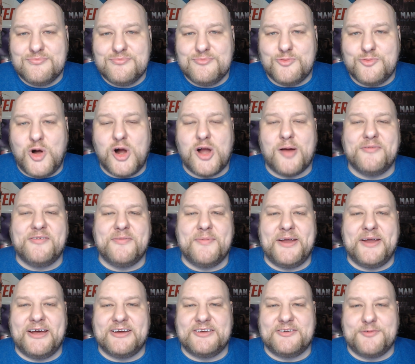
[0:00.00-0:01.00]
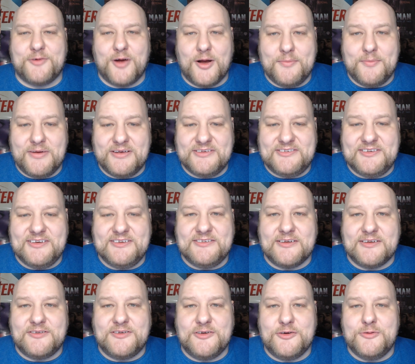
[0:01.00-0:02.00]
Welcome to my next From
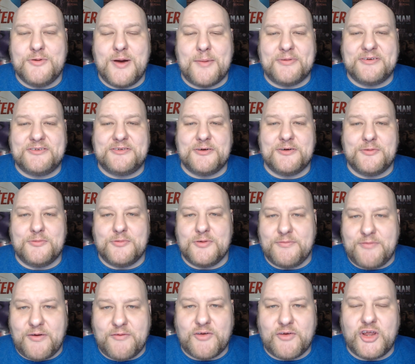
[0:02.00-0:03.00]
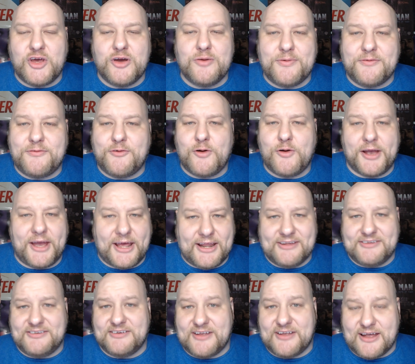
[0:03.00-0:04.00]
Season 2 episode review video. Before I get
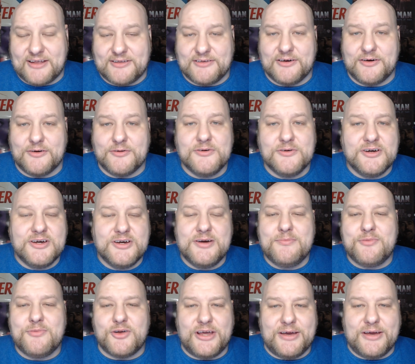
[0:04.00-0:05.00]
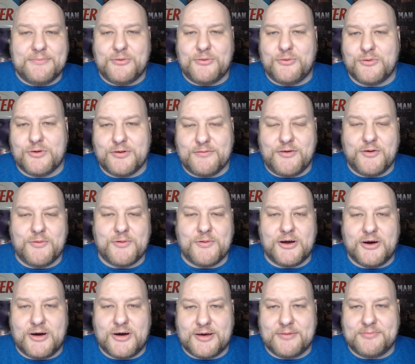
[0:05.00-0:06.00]
into that, though, pretty important if you are
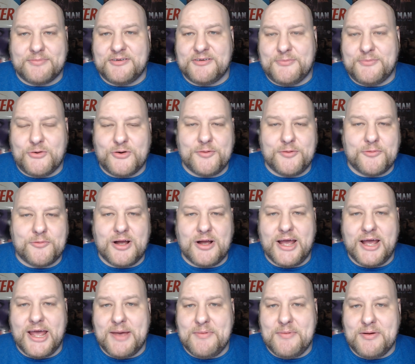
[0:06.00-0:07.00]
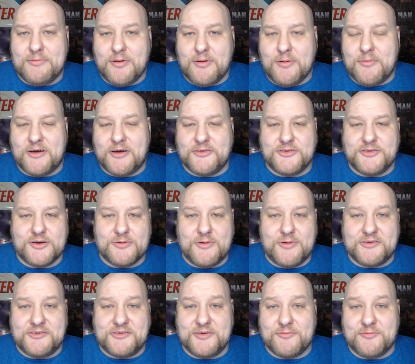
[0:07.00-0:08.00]
caught up to the point where I am in rewatching or
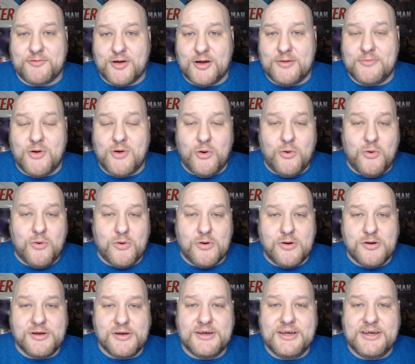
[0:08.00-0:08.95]
watching From, or